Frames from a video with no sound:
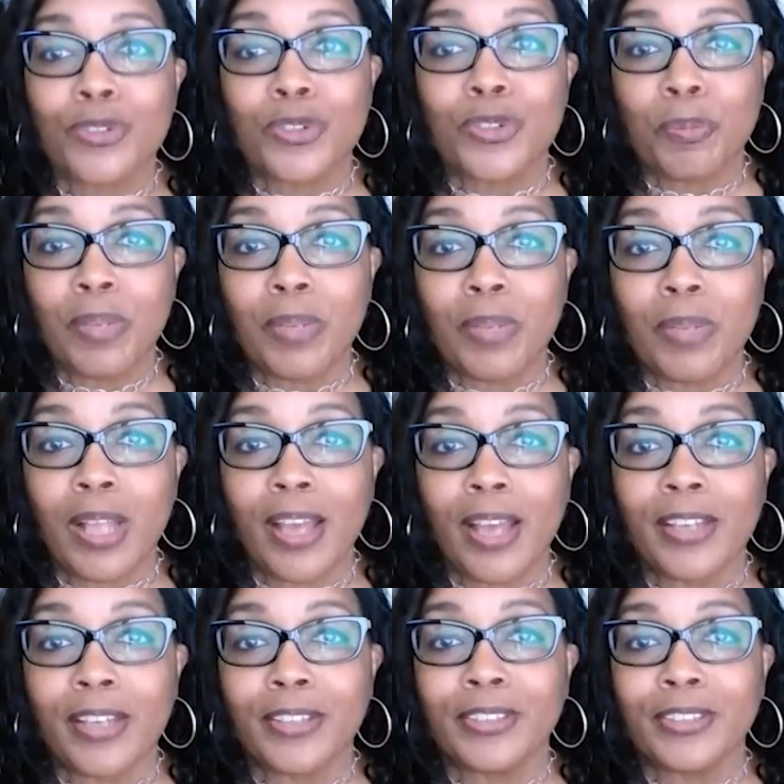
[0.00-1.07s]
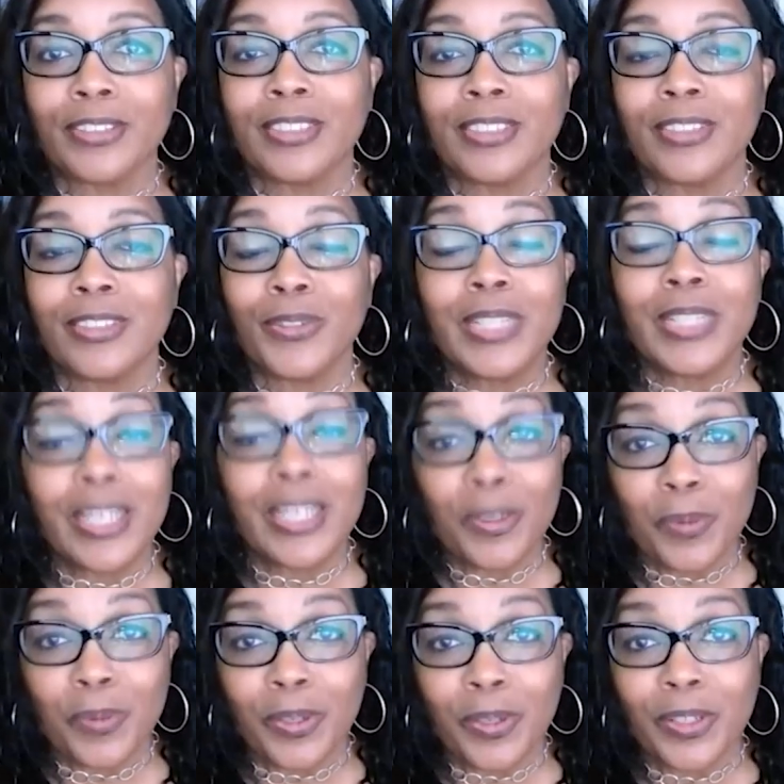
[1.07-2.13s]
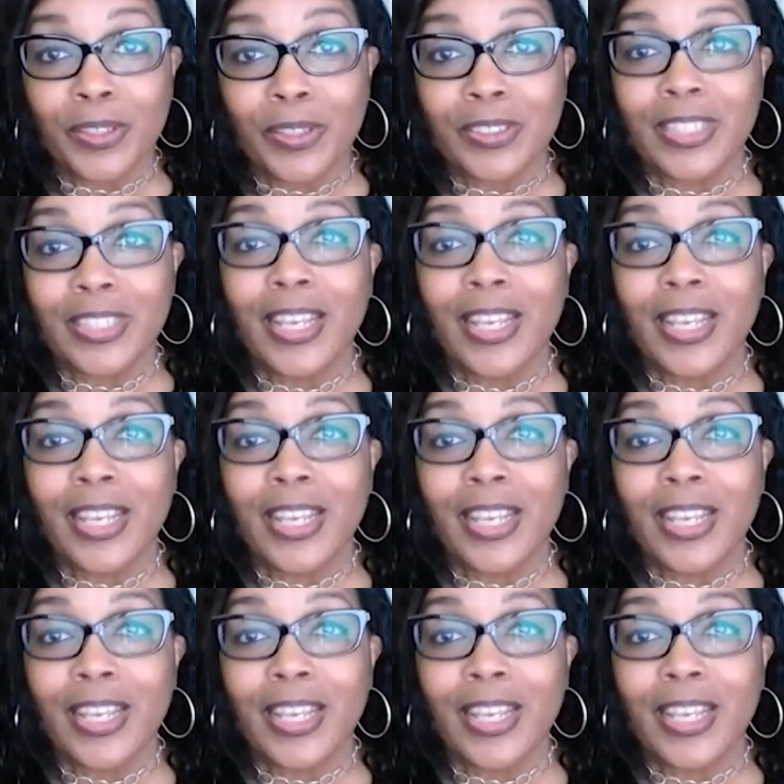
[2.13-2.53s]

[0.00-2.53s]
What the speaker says: suppliers or gig workers.